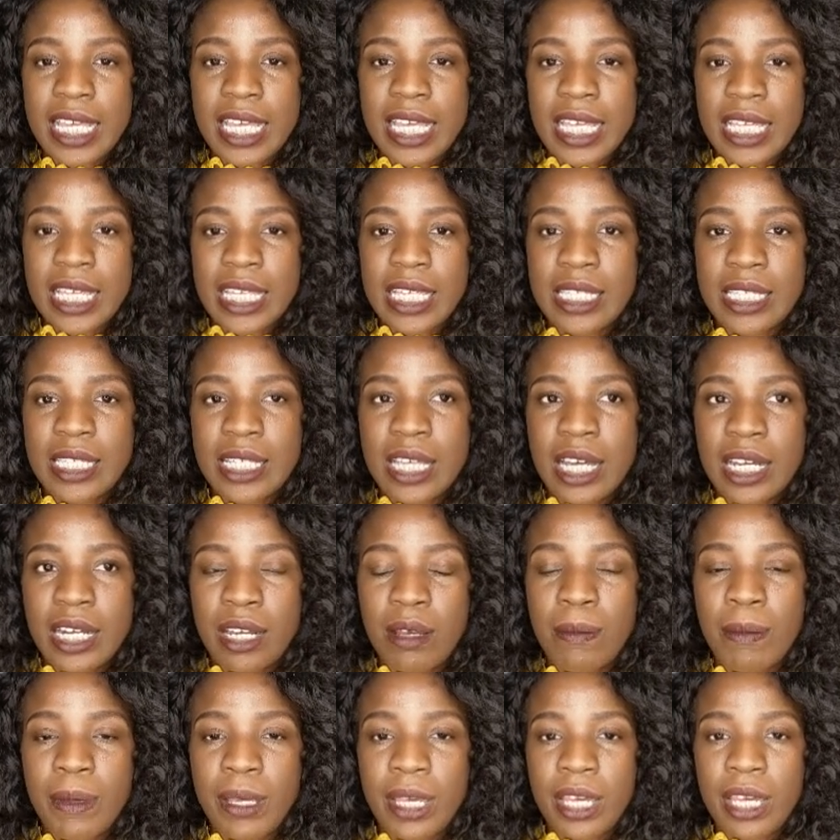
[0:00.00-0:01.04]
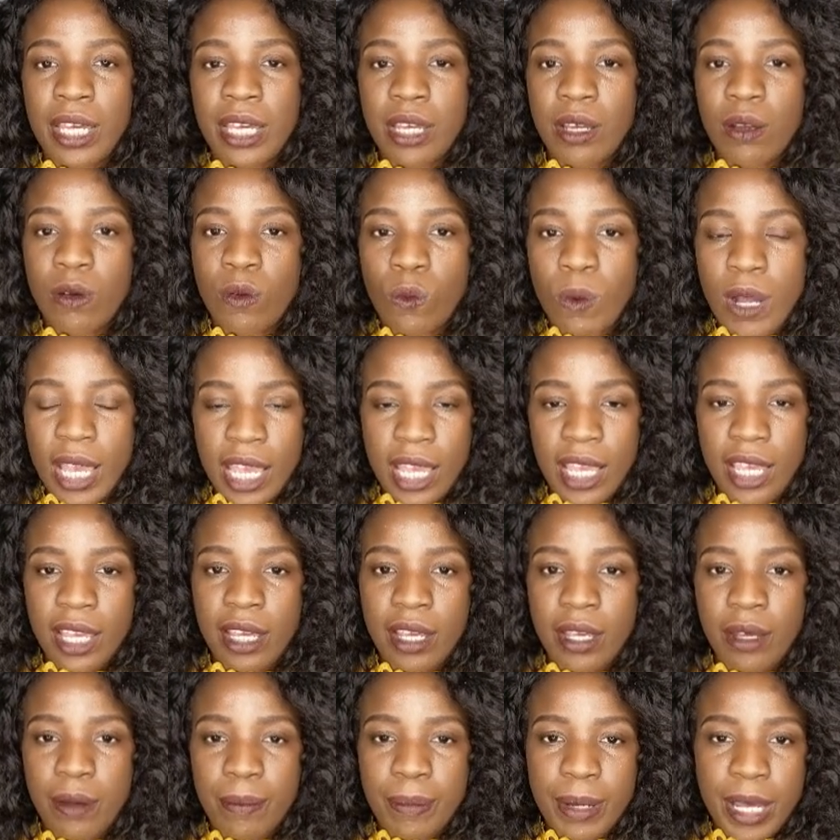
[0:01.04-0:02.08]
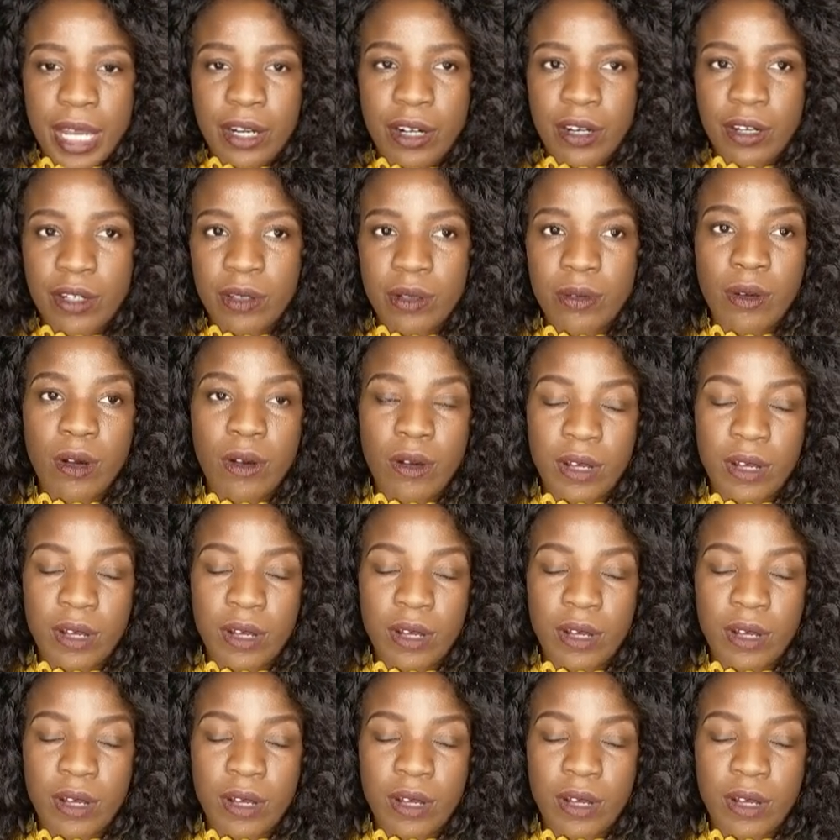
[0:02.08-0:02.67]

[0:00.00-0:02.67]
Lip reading: is gonna be way better.